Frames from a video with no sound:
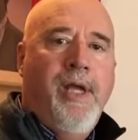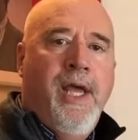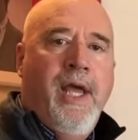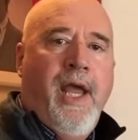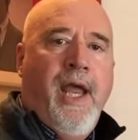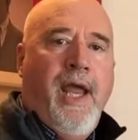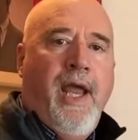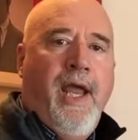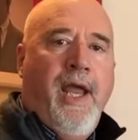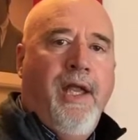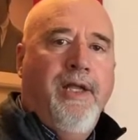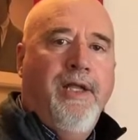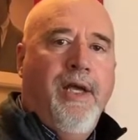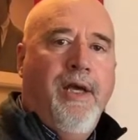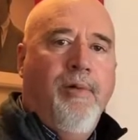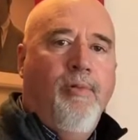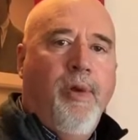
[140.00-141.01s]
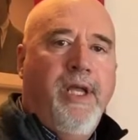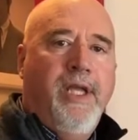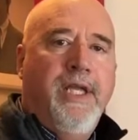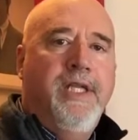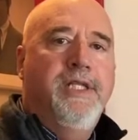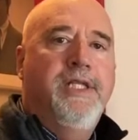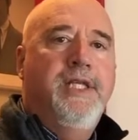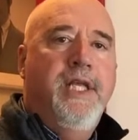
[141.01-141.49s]
And we
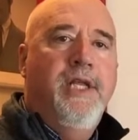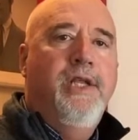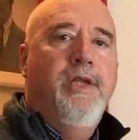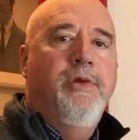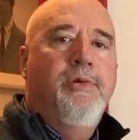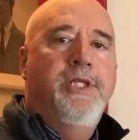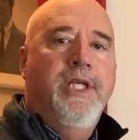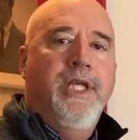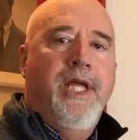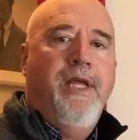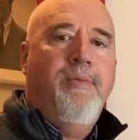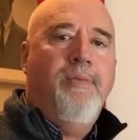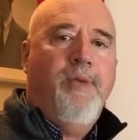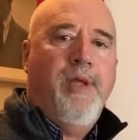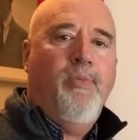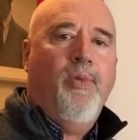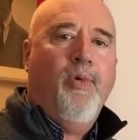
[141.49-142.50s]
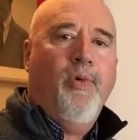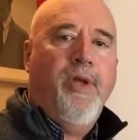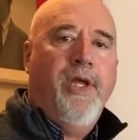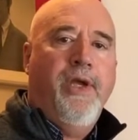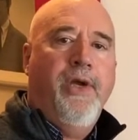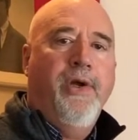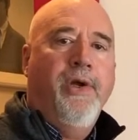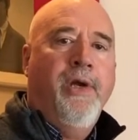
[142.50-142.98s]
continue to get people
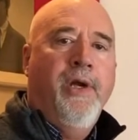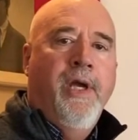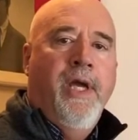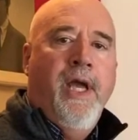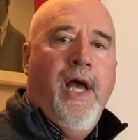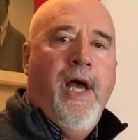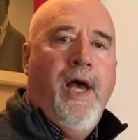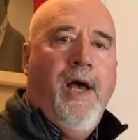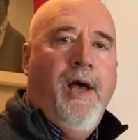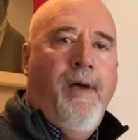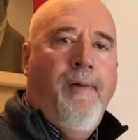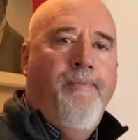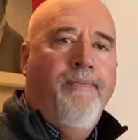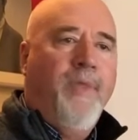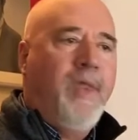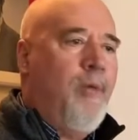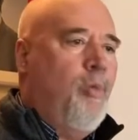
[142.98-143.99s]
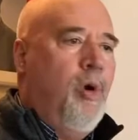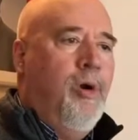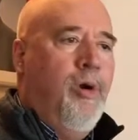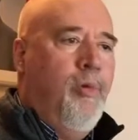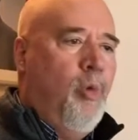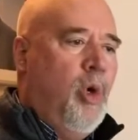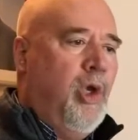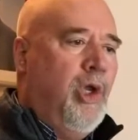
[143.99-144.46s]
here.
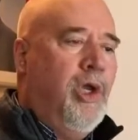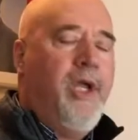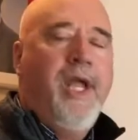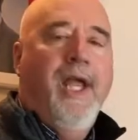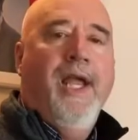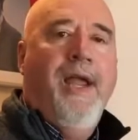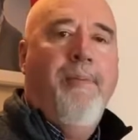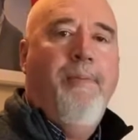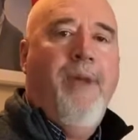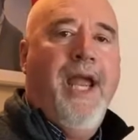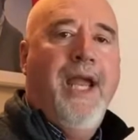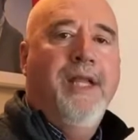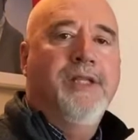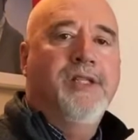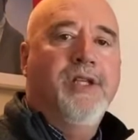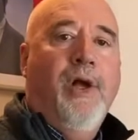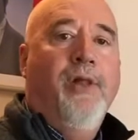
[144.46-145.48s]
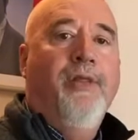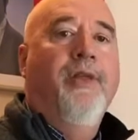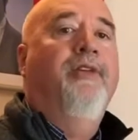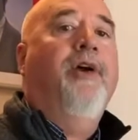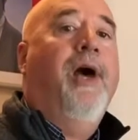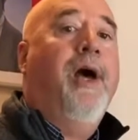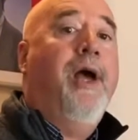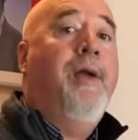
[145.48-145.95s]
We're looking at bands all the
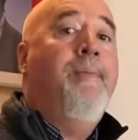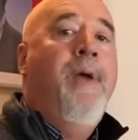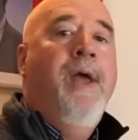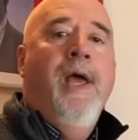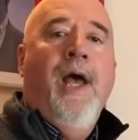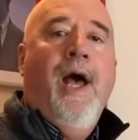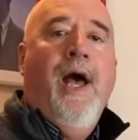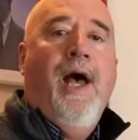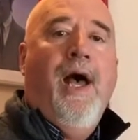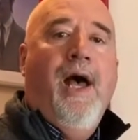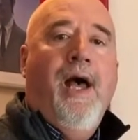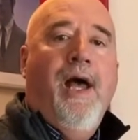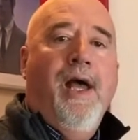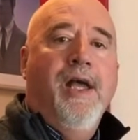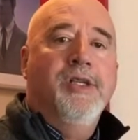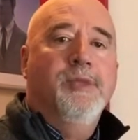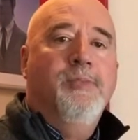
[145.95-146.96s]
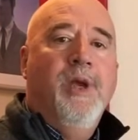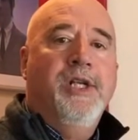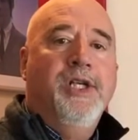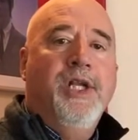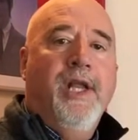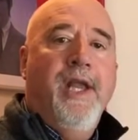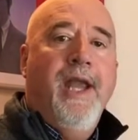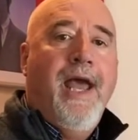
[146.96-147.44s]
time,
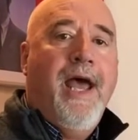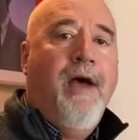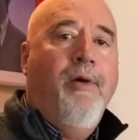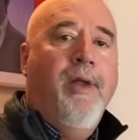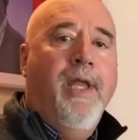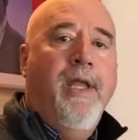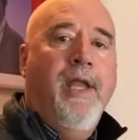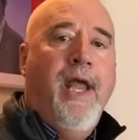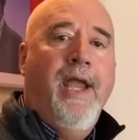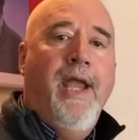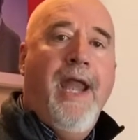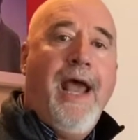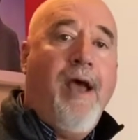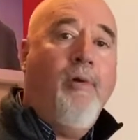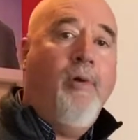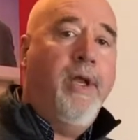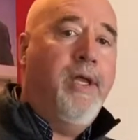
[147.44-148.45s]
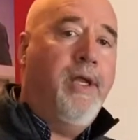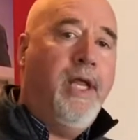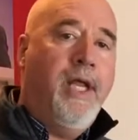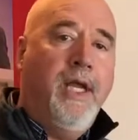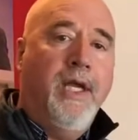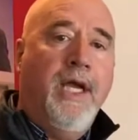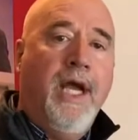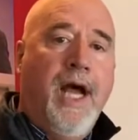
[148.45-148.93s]
especially now in
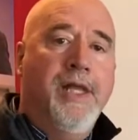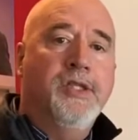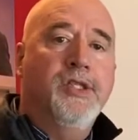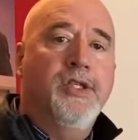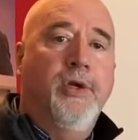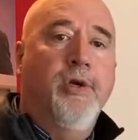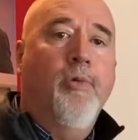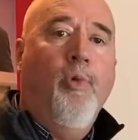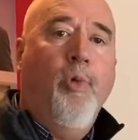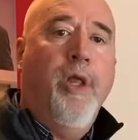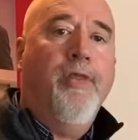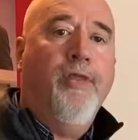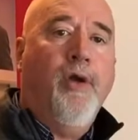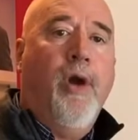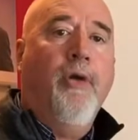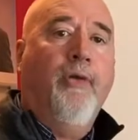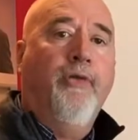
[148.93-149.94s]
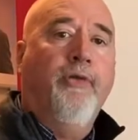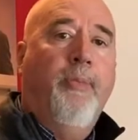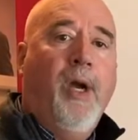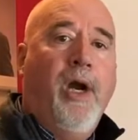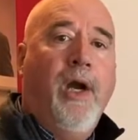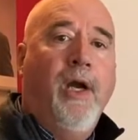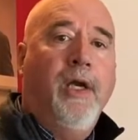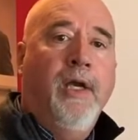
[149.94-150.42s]
concert with Arnold's
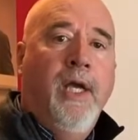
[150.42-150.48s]
Park.